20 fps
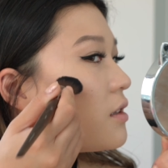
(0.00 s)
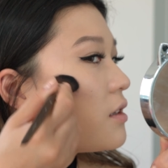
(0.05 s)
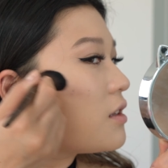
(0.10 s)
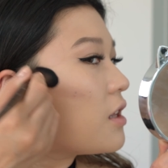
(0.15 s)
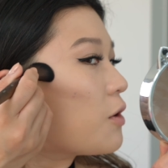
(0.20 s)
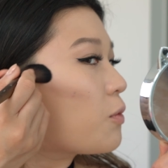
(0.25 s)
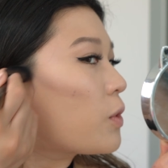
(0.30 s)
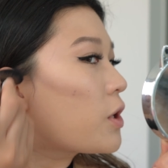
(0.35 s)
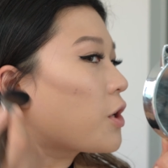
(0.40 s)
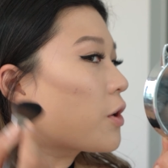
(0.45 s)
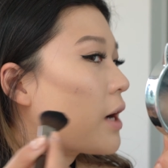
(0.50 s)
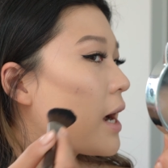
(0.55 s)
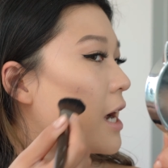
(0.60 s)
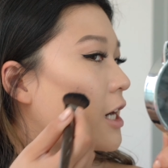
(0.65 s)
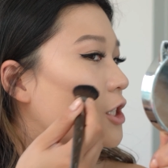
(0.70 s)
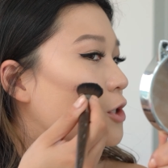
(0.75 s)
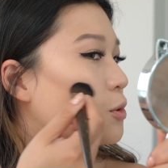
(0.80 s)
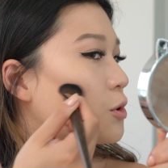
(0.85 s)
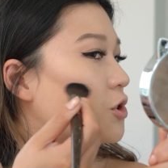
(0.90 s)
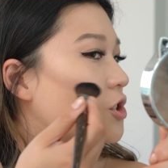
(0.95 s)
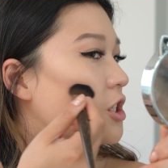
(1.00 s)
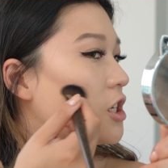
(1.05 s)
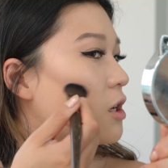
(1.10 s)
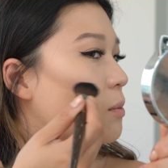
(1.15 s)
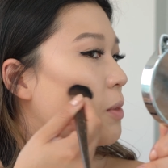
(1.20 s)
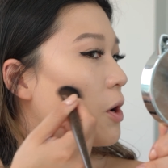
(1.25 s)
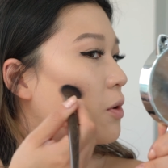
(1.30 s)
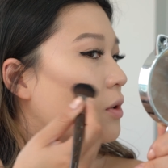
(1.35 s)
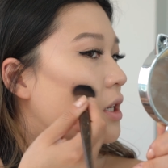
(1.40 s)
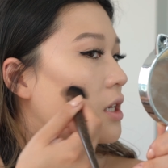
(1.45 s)
than what your actual
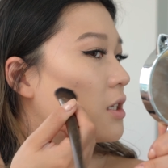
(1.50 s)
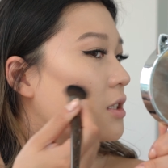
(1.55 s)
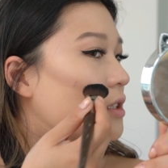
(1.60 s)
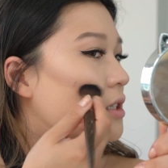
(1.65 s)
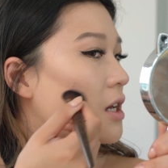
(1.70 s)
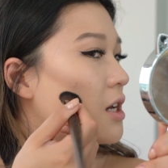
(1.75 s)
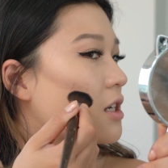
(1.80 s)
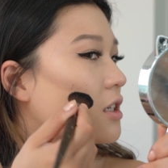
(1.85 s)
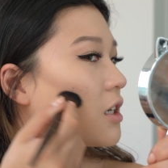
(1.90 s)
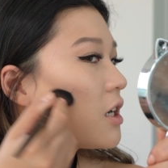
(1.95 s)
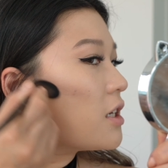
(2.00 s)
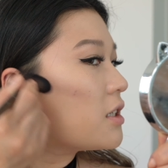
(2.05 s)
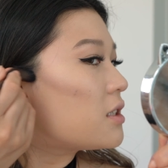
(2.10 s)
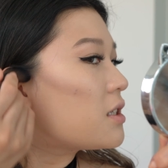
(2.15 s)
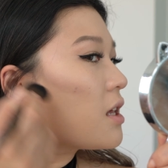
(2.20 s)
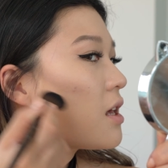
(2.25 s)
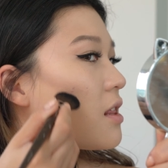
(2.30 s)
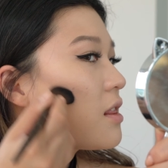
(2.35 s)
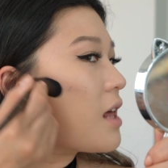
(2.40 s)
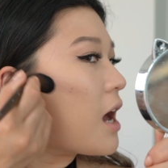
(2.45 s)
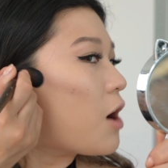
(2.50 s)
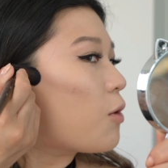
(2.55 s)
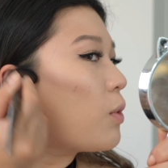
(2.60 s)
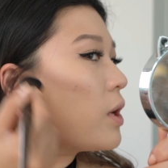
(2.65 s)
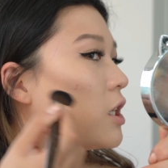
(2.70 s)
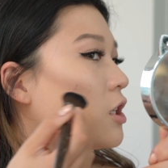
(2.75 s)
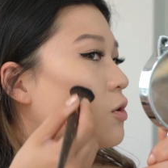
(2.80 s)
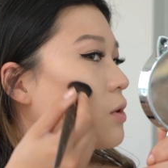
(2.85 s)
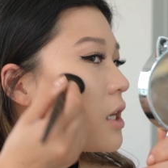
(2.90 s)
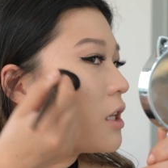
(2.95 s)
cheekbone is, because that
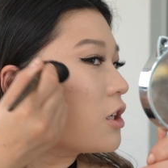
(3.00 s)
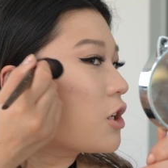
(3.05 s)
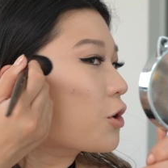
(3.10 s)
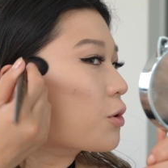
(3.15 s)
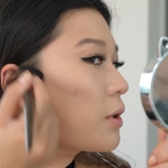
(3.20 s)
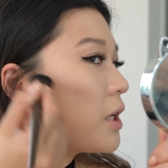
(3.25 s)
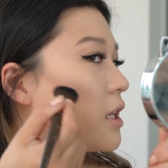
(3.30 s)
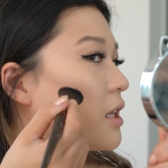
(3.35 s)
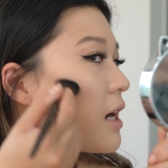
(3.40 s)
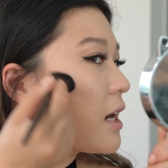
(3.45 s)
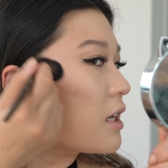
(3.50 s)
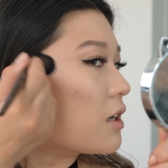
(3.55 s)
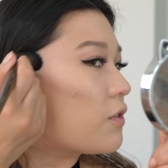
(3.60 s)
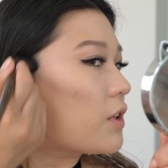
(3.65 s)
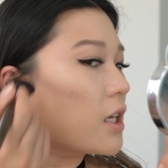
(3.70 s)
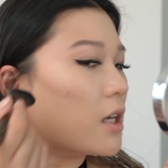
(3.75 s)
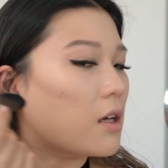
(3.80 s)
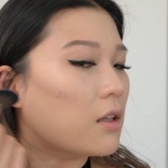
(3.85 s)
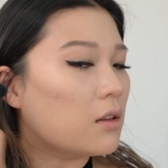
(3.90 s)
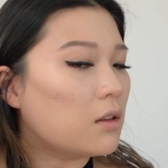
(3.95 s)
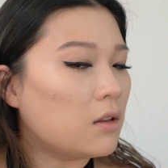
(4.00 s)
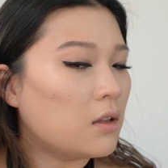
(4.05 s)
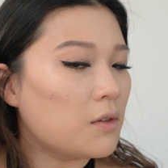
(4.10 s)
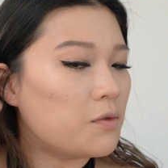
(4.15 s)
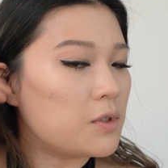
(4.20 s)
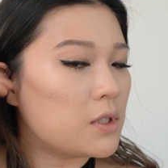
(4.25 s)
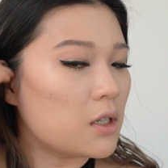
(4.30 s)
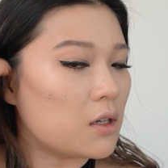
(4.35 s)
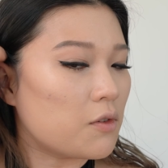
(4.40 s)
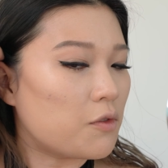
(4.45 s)
way you can create kind of like a
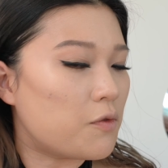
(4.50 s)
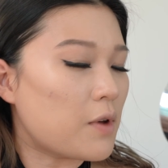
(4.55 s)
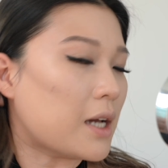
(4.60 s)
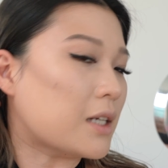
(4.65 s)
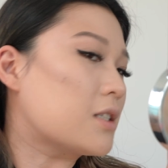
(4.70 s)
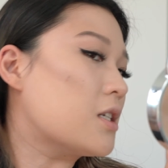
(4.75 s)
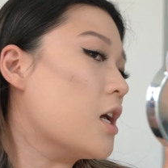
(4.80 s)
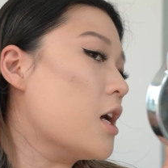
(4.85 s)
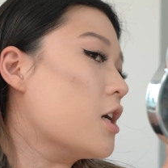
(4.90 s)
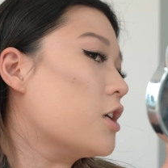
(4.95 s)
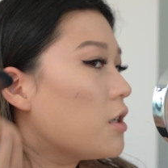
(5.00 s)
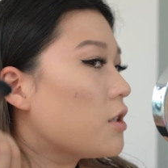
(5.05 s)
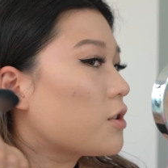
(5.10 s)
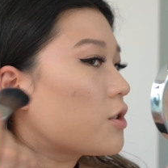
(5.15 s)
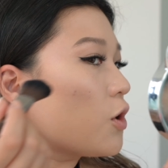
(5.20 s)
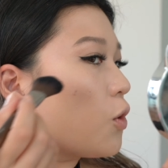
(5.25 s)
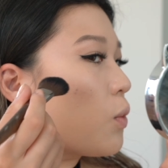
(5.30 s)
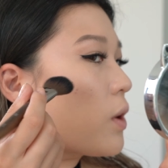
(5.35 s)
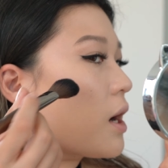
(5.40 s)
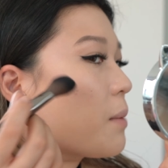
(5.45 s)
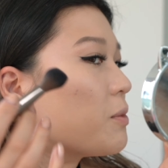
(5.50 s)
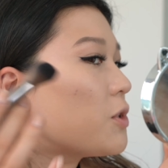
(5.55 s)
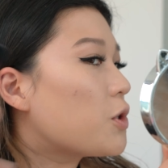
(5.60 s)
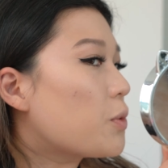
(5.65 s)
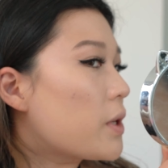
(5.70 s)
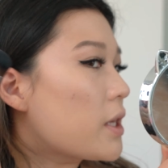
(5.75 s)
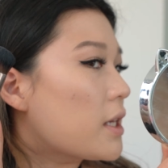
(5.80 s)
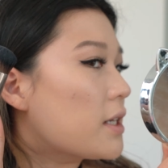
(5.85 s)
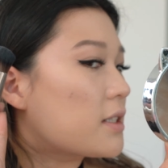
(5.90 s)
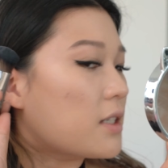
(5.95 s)
lifted effect. So what I'm
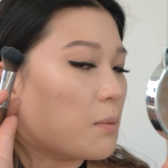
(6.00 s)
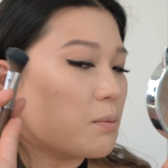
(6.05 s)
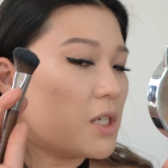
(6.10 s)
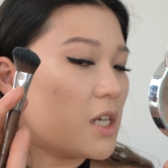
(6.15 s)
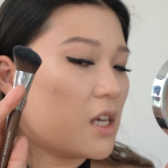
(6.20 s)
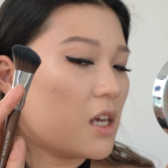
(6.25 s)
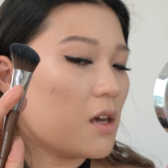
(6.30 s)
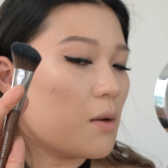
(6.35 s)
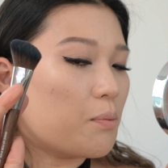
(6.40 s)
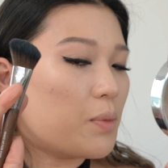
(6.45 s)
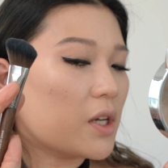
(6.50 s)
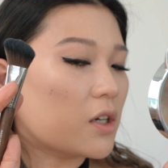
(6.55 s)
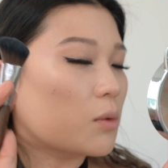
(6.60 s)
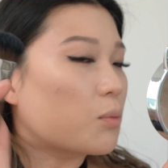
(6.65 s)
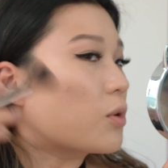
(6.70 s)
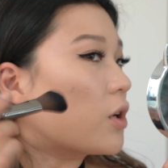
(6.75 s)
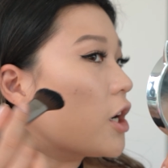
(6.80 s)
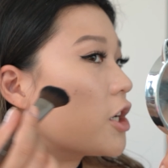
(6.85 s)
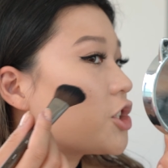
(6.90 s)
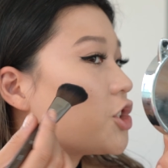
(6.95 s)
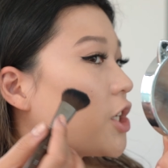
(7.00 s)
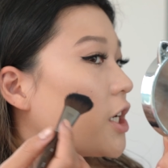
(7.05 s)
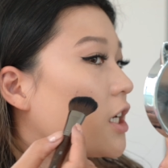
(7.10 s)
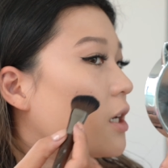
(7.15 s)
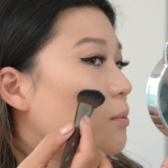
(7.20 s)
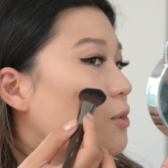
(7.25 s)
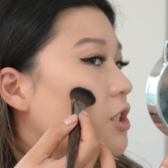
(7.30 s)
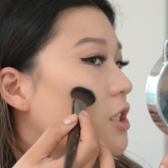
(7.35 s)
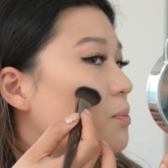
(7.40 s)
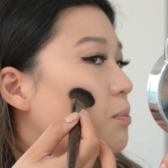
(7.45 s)
doing is I'm taking a bigger brush and
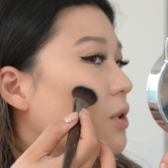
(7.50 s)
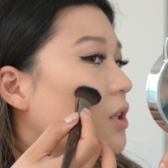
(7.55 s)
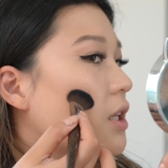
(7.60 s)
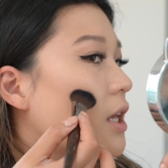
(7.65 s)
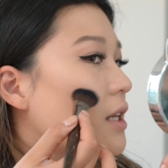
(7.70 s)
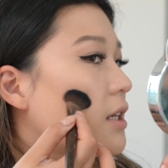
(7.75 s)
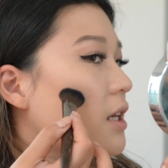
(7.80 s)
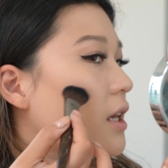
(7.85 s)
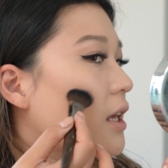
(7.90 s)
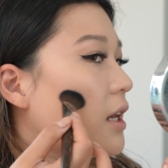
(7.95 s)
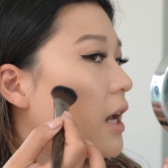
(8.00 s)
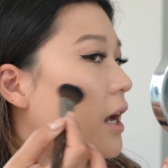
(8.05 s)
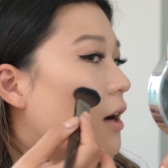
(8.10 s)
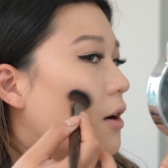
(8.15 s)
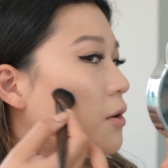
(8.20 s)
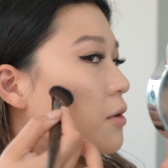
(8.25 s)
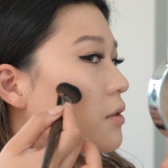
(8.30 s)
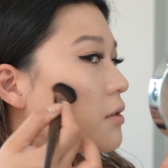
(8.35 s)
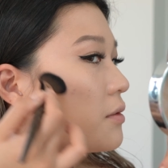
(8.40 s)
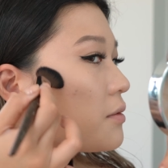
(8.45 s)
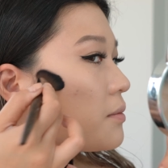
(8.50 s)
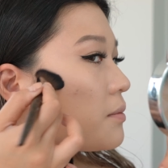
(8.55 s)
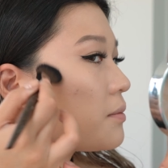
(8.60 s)
I'm just blending it out.